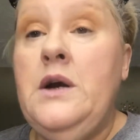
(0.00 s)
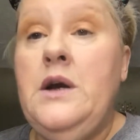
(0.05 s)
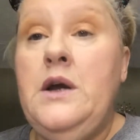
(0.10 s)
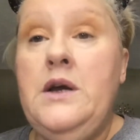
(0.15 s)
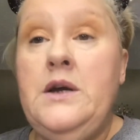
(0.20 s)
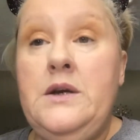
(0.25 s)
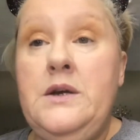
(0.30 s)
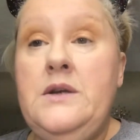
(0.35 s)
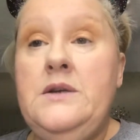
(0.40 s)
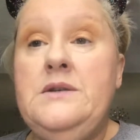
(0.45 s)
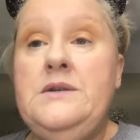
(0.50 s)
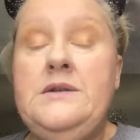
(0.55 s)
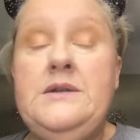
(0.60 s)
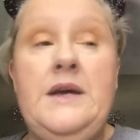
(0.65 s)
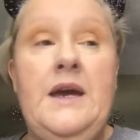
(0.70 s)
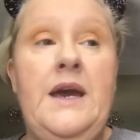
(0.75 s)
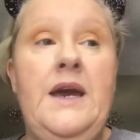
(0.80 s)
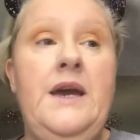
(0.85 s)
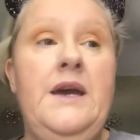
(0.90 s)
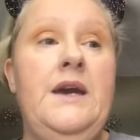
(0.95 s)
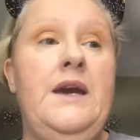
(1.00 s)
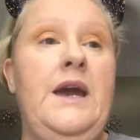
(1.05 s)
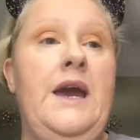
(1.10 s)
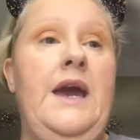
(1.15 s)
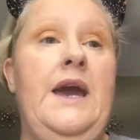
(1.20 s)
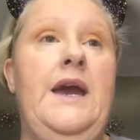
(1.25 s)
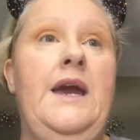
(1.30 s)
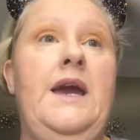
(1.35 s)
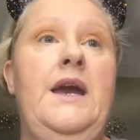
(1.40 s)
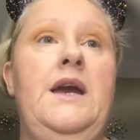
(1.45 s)
is take
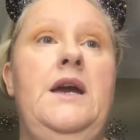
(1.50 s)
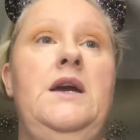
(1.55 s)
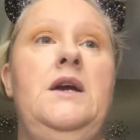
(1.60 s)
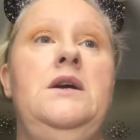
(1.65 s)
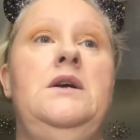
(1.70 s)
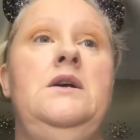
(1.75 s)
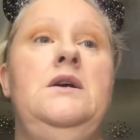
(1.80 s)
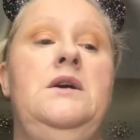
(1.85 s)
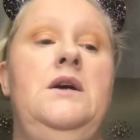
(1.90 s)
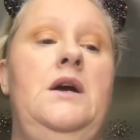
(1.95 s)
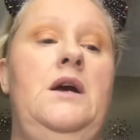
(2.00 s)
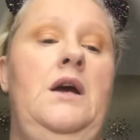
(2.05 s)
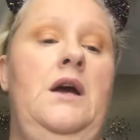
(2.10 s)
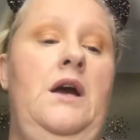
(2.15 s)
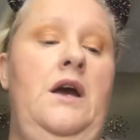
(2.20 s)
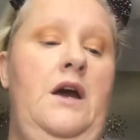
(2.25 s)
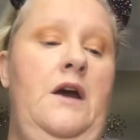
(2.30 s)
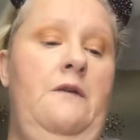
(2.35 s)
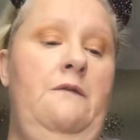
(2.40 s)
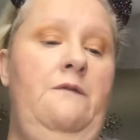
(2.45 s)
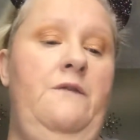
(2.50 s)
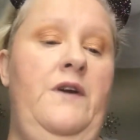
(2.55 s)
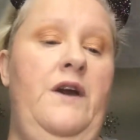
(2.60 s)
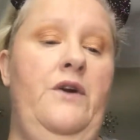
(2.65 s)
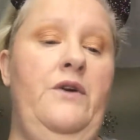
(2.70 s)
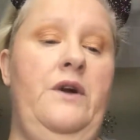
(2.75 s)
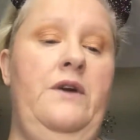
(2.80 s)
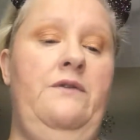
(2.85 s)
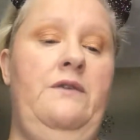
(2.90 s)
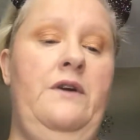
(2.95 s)
a
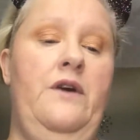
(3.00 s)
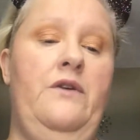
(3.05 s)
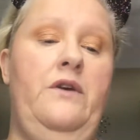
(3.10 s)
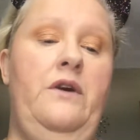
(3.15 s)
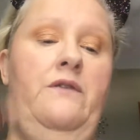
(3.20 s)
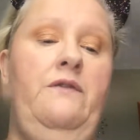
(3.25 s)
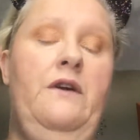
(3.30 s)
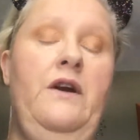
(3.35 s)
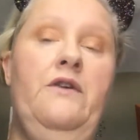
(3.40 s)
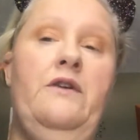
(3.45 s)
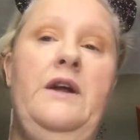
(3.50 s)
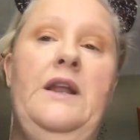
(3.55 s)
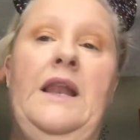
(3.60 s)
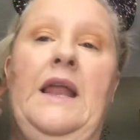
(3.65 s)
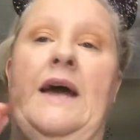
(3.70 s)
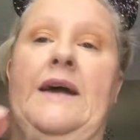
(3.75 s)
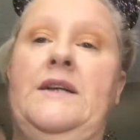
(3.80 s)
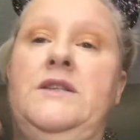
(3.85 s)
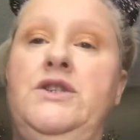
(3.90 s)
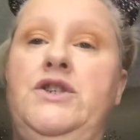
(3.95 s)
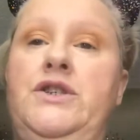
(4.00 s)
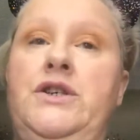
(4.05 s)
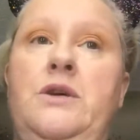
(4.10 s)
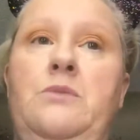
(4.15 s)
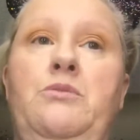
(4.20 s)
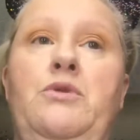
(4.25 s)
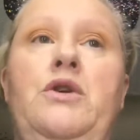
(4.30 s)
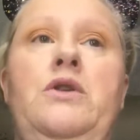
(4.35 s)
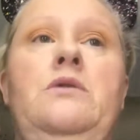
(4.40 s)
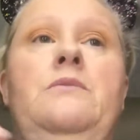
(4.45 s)
very, very, very light
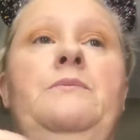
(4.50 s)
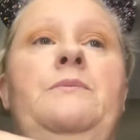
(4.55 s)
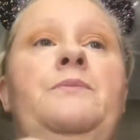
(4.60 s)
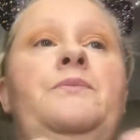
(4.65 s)
shimmer